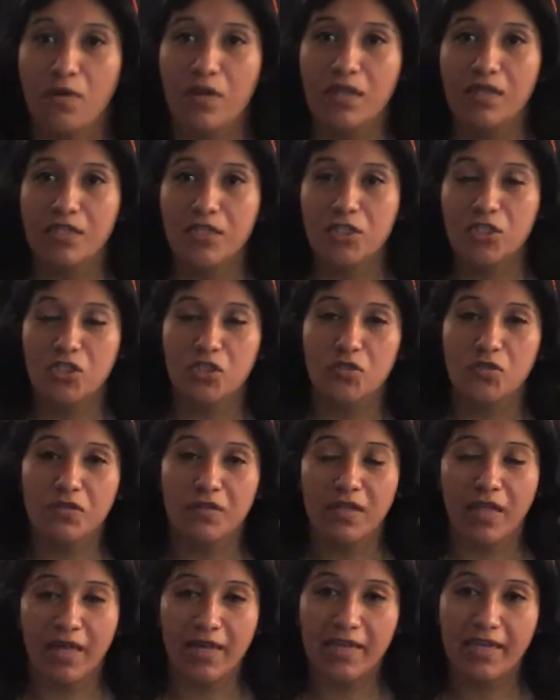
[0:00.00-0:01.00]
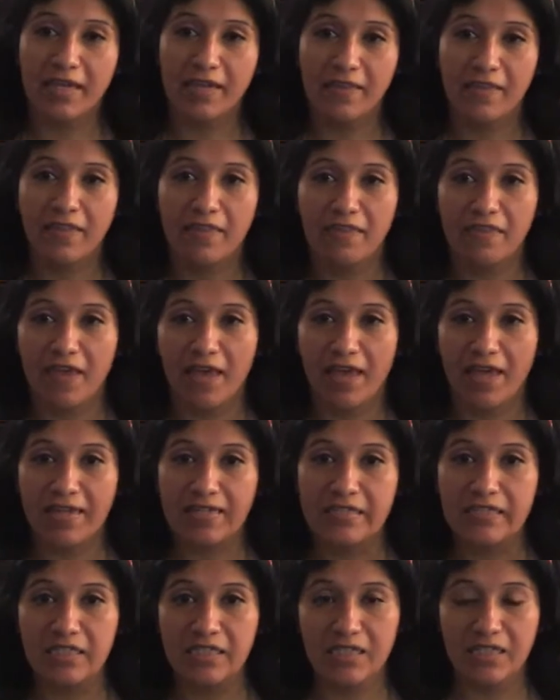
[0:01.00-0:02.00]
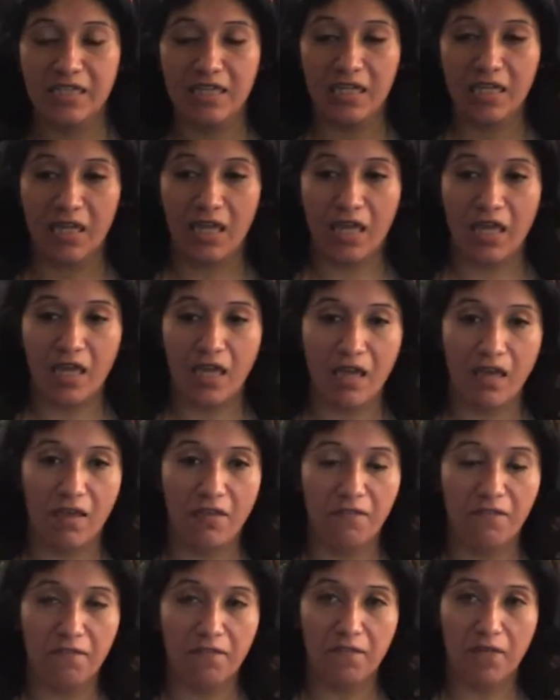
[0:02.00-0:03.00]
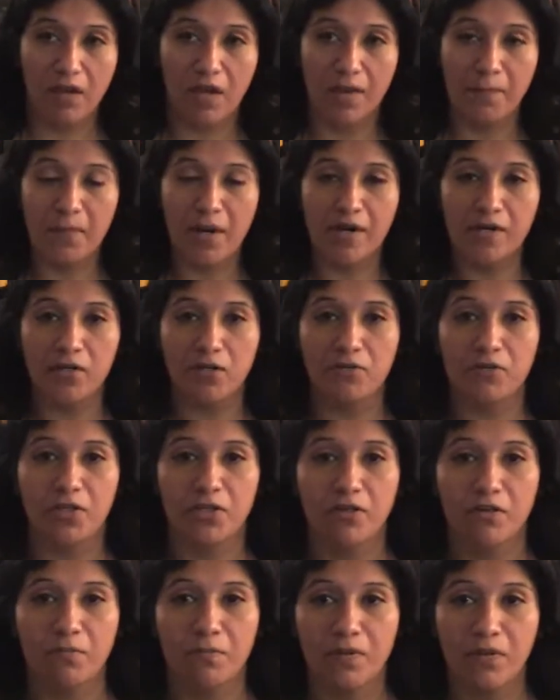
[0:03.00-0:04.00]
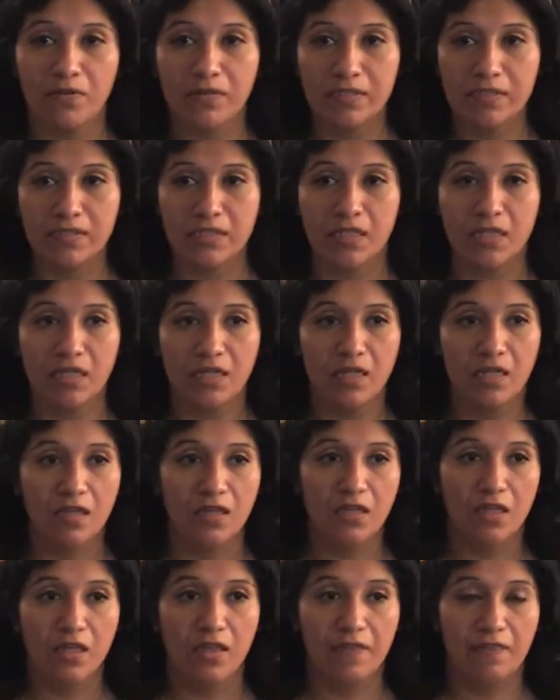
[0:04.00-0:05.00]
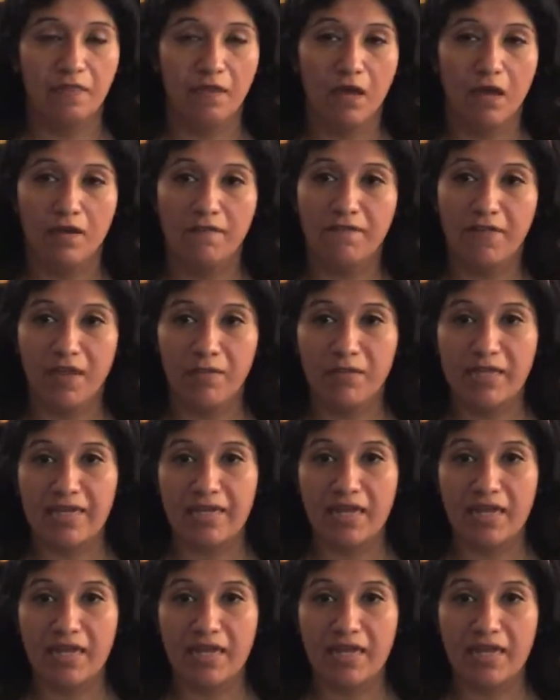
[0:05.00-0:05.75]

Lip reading: really do like the idea of Amardo, you know, posting on family